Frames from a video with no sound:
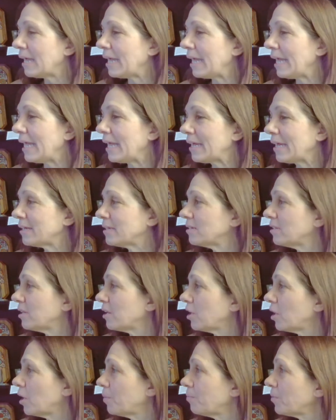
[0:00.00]
and
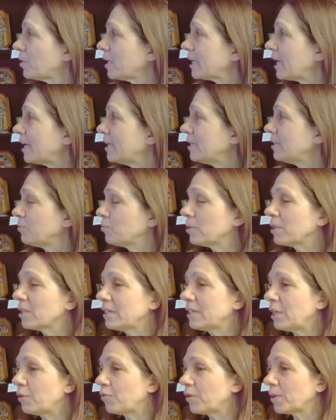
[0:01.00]
um, like, I didn't really
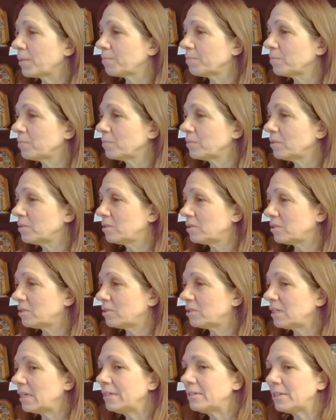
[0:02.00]
give him
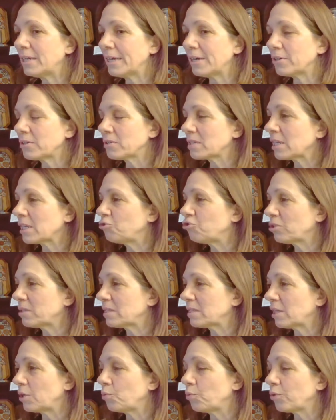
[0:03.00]
details. I
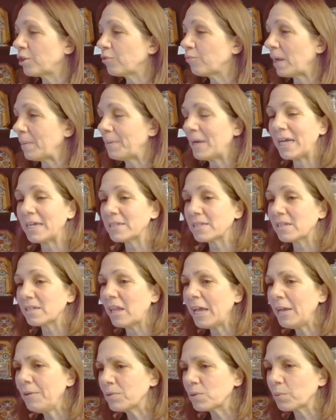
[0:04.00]
just said one of my past
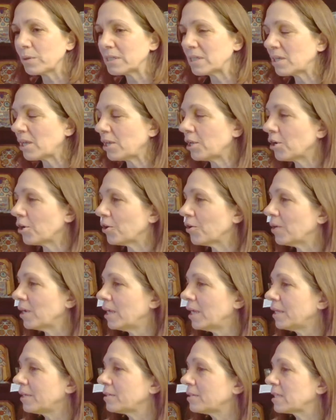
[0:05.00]
lives was here.
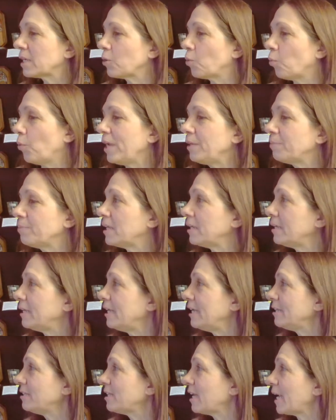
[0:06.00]
And he's like, wait a minute.
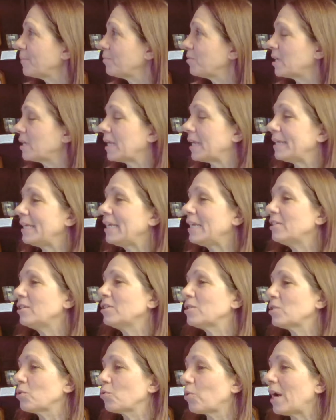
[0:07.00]
He tapped in and he
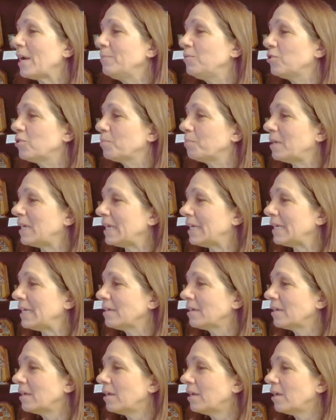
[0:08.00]
described to me
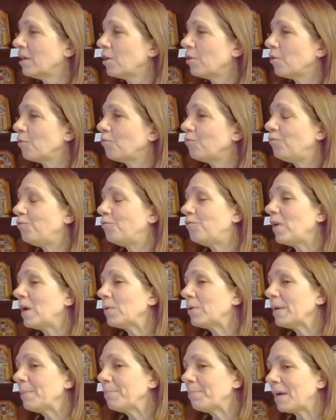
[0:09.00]

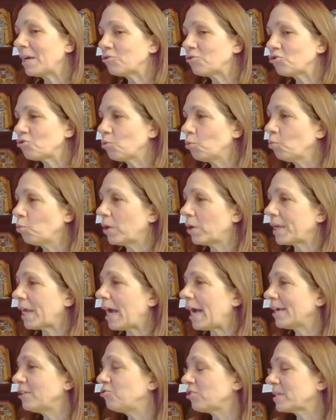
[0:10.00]
very much what
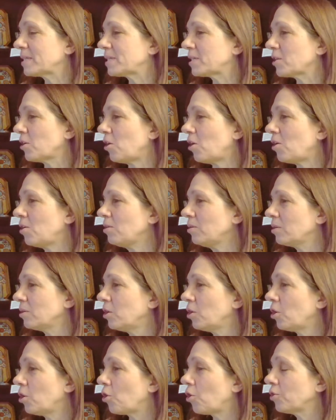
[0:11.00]
I just saw,
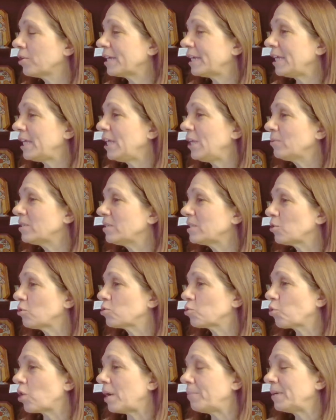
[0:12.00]
only he was
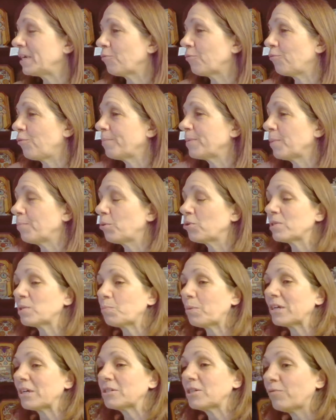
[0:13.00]
describing it from the
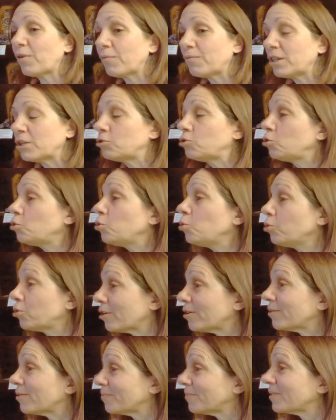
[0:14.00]
perspective of the
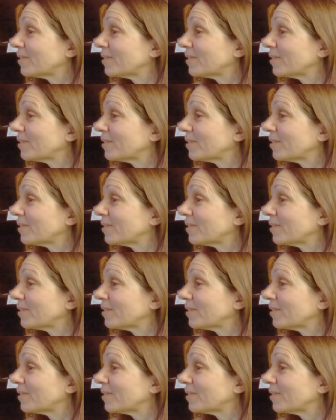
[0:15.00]
tutor